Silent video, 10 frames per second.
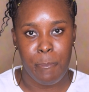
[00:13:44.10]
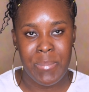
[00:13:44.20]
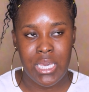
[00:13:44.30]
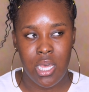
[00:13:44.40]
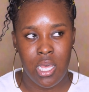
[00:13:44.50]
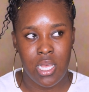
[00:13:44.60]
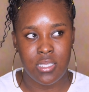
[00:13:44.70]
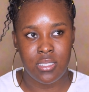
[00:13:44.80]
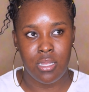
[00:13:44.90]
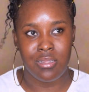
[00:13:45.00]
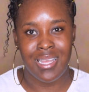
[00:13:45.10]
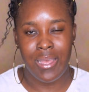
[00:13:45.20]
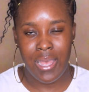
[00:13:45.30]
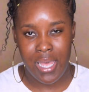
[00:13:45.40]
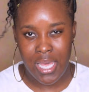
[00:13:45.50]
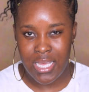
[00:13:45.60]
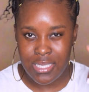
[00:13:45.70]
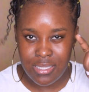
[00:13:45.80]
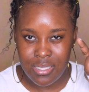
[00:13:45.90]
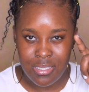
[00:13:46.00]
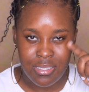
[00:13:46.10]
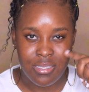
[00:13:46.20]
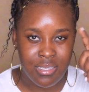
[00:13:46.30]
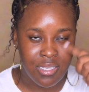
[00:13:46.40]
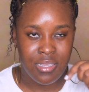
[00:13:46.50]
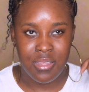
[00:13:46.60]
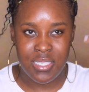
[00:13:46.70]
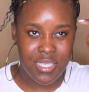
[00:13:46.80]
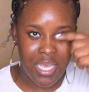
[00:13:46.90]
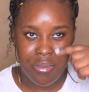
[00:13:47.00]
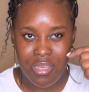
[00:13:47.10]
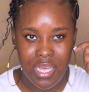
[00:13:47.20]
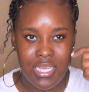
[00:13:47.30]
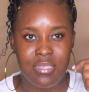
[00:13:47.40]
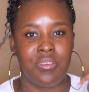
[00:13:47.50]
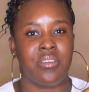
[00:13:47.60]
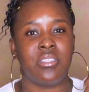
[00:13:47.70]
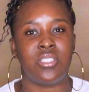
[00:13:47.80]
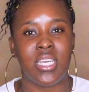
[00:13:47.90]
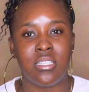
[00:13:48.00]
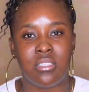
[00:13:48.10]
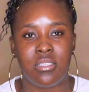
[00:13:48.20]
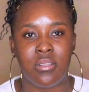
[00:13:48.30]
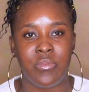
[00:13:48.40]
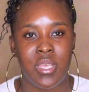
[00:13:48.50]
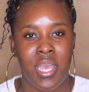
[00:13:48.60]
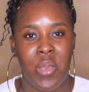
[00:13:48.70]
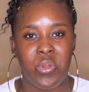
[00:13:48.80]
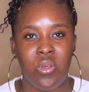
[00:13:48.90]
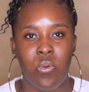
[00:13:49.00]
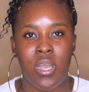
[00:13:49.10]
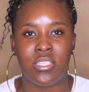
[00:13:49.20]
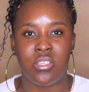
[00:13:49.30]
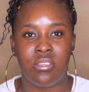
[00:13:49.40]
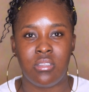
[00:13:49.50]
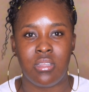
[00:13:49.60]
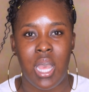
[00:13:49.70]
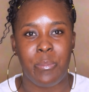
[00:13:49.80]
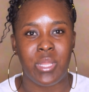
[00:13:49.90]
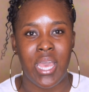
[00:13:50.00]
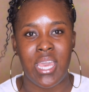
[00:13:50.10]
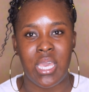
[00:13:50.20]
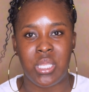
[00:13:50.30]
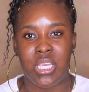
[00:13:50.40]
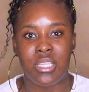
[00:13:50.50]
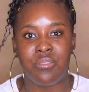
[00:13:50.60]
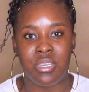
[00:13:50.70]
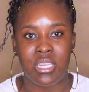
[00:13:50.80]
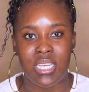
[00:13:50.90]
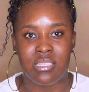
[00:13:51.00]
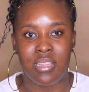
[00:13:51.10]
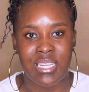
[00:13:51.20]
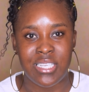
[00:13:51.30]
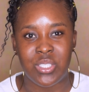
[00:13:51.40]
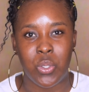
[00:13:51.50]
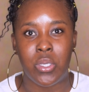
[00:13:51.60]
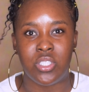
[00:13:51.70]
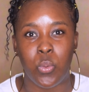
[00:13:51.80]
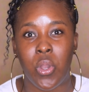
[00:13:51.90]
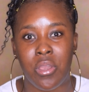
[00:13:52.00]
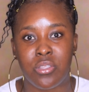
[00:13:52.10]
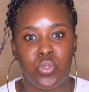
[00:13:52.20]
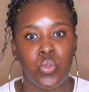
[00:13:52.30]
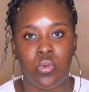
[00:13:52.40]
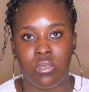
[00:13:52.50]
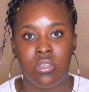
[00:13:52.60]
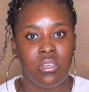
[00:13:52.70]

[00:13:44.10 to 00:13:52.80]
because the eyes, this area is very gentle, and we don't want to apply any ingredient that is going to work too